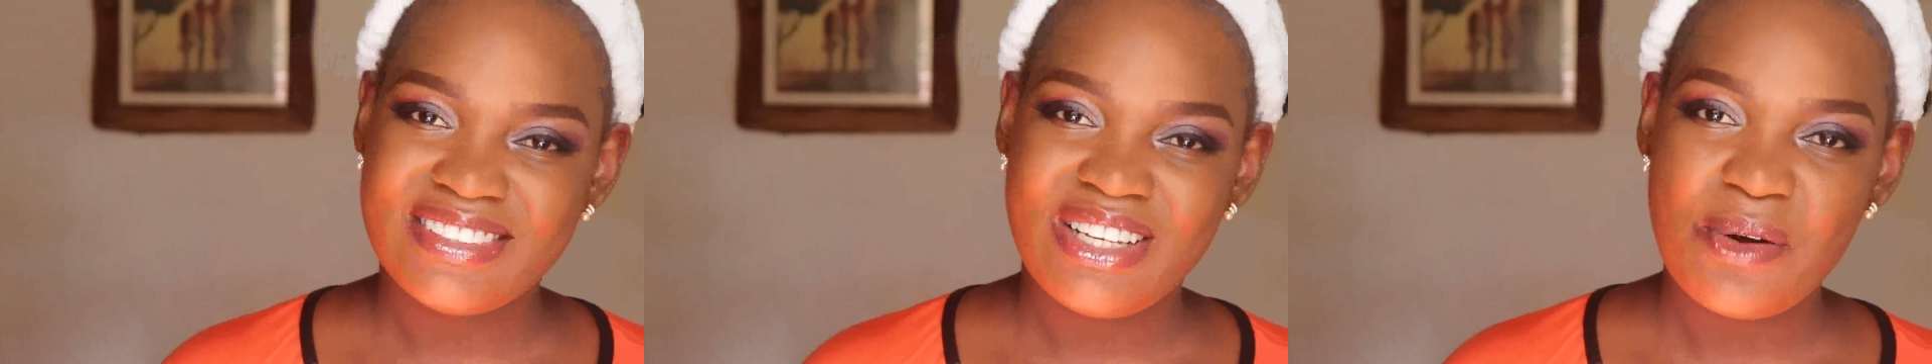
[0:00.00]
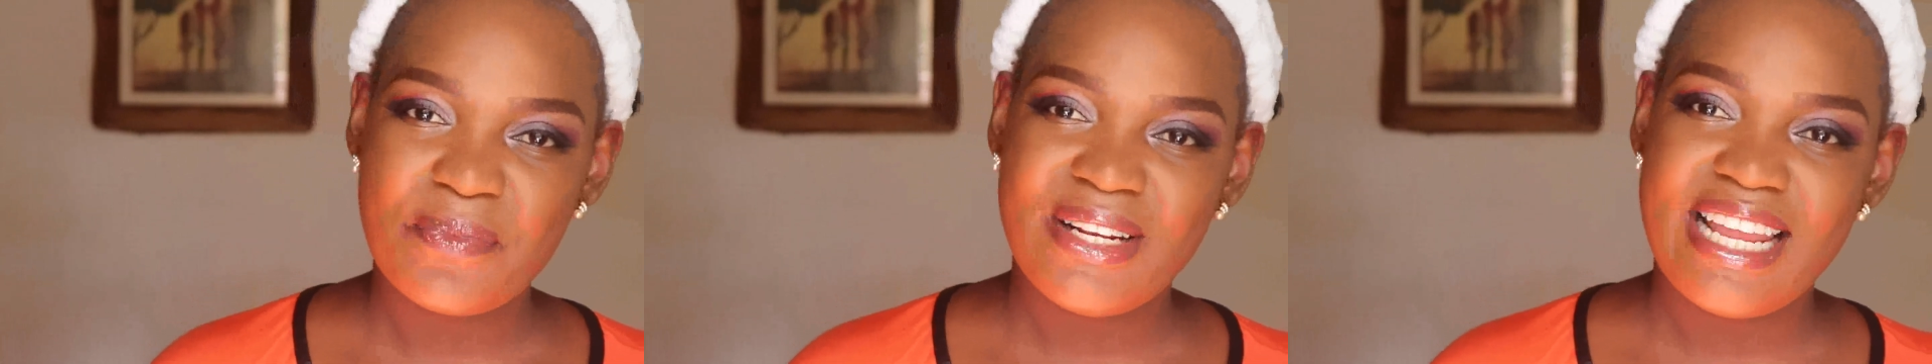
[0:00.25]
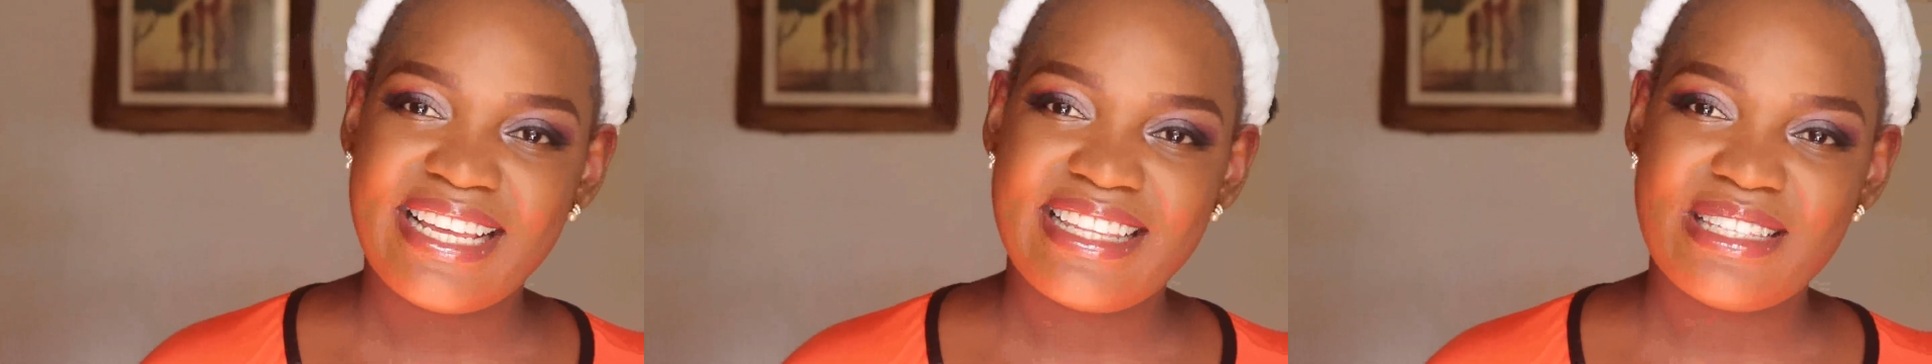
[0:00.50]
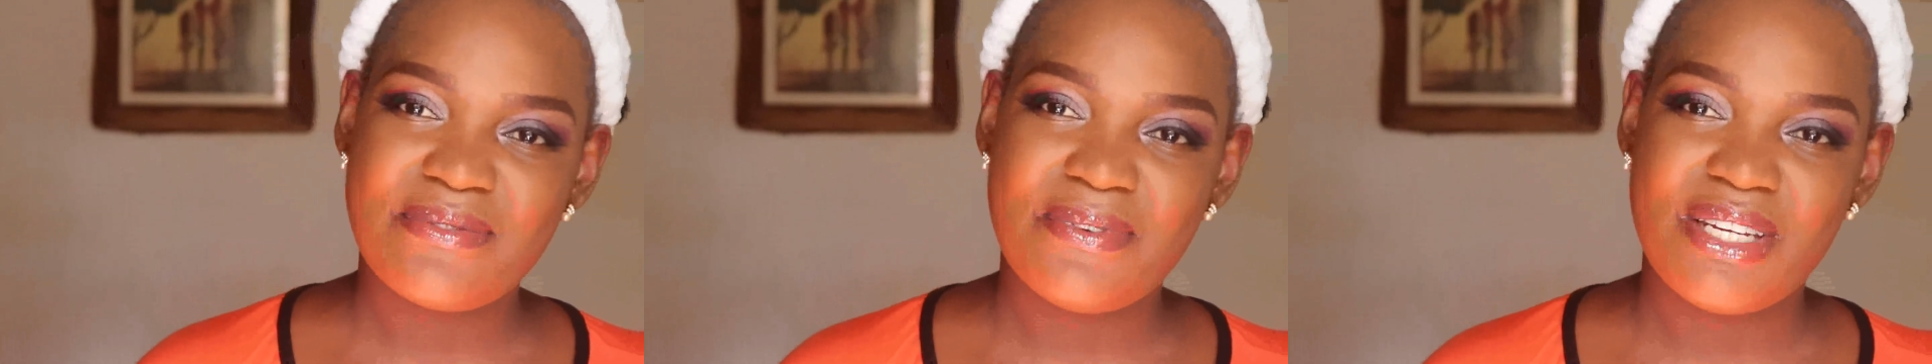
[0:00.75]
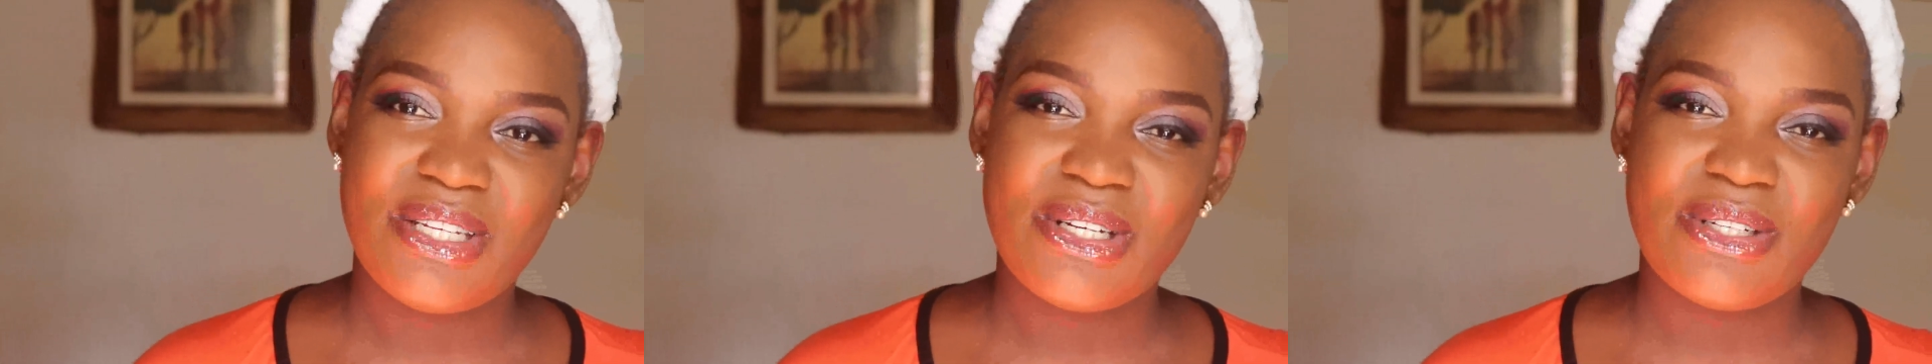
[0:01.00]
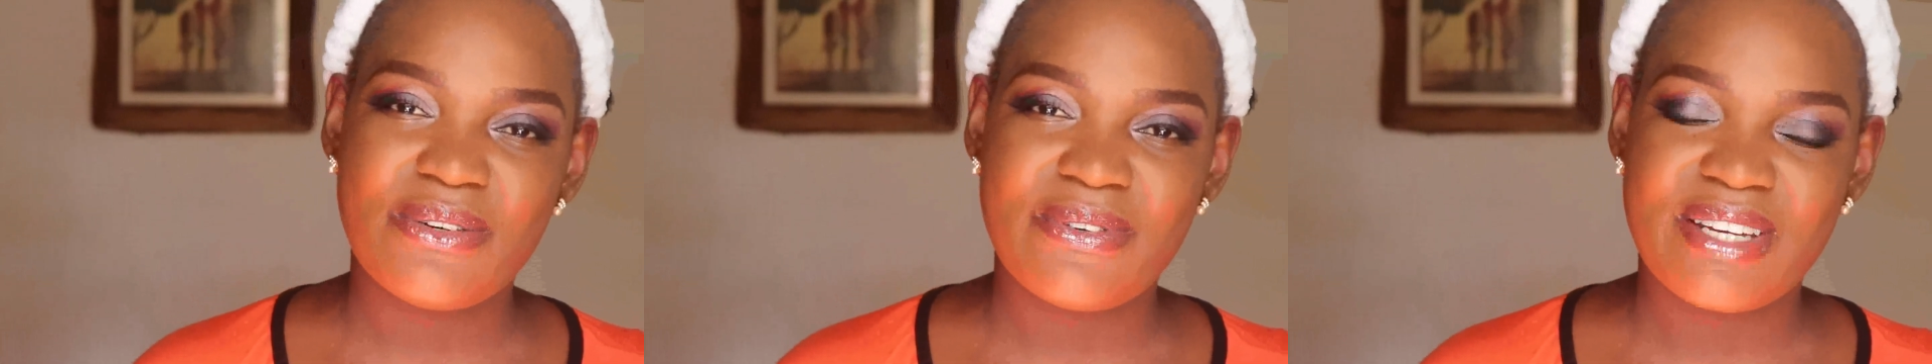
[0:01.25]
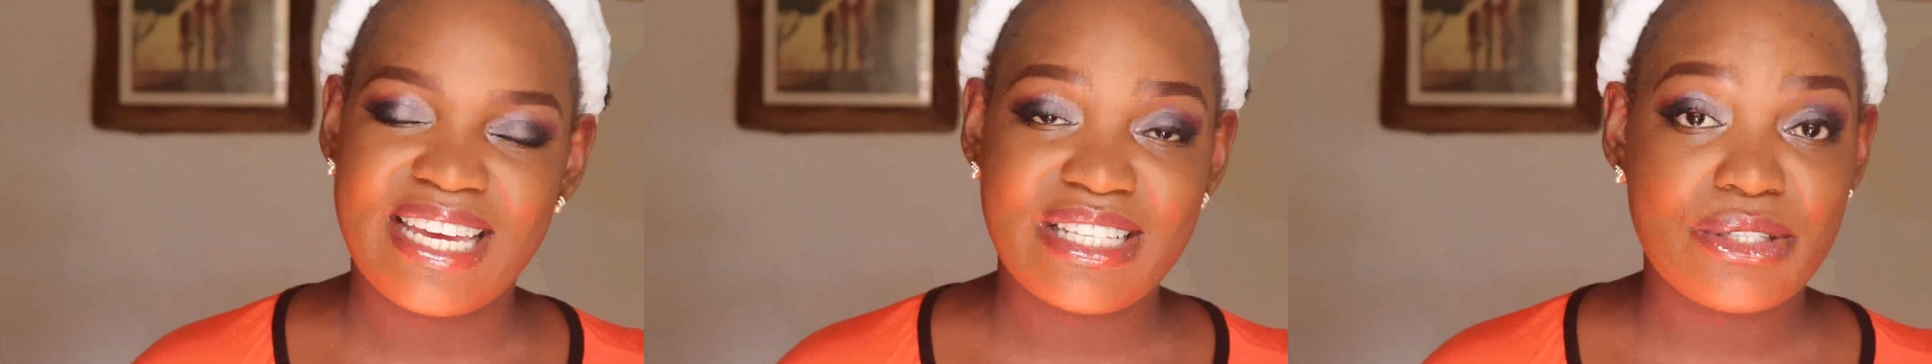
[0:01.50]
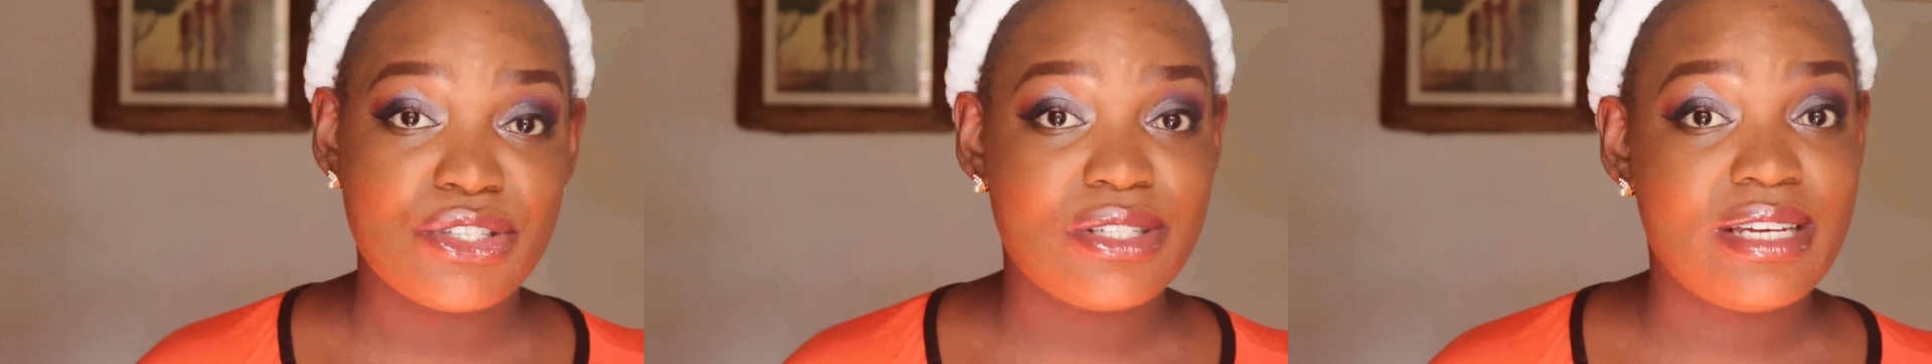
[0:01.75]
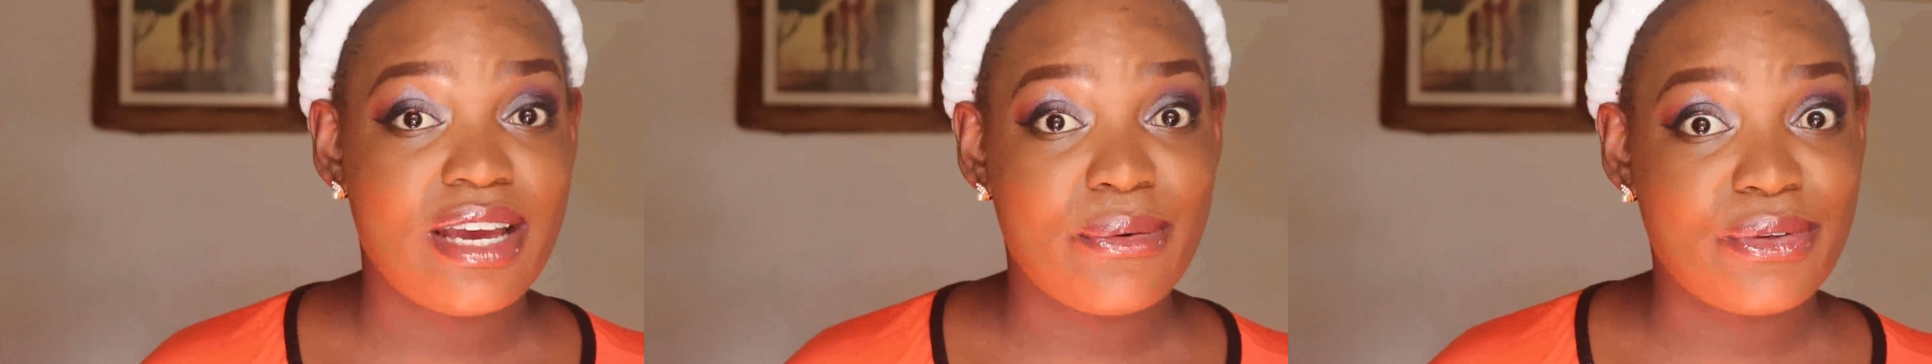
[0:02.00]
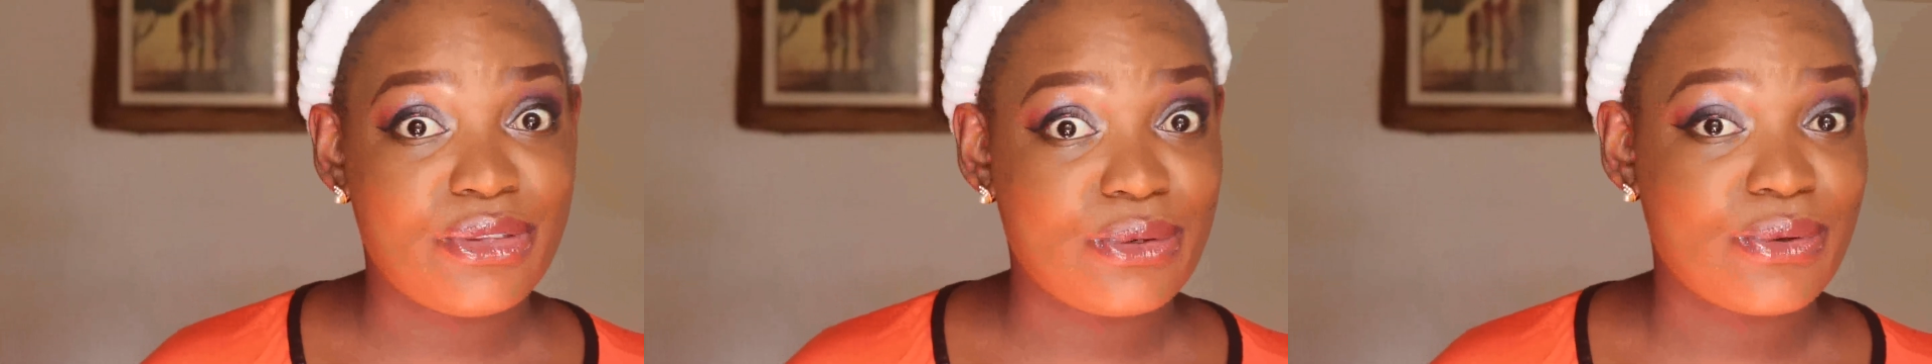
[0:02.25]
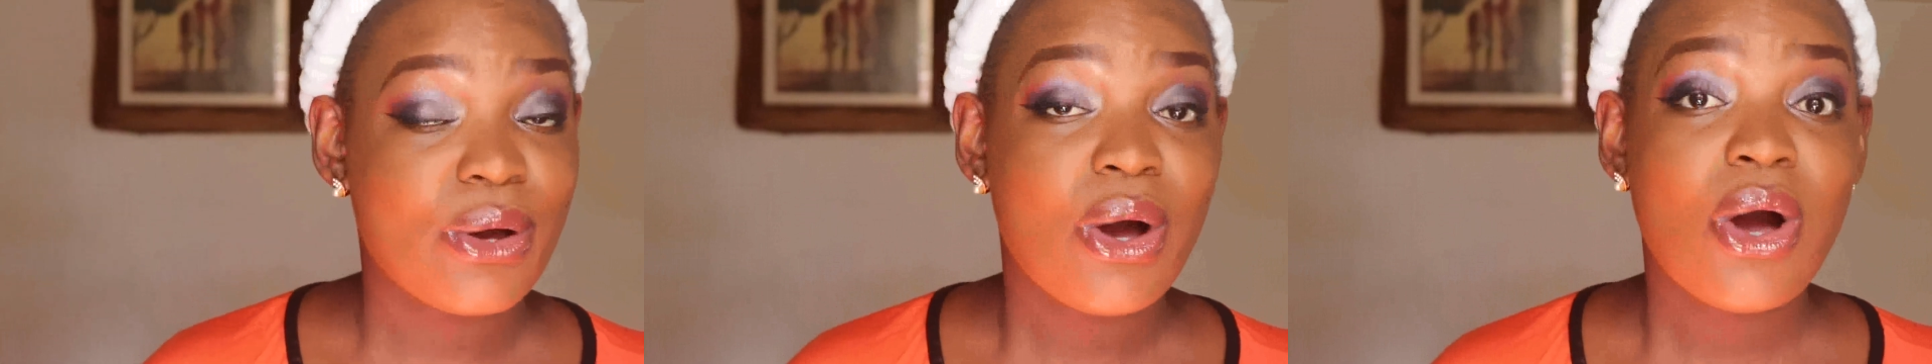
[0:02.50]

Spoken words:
Hope you like this video. Don't forget to share with your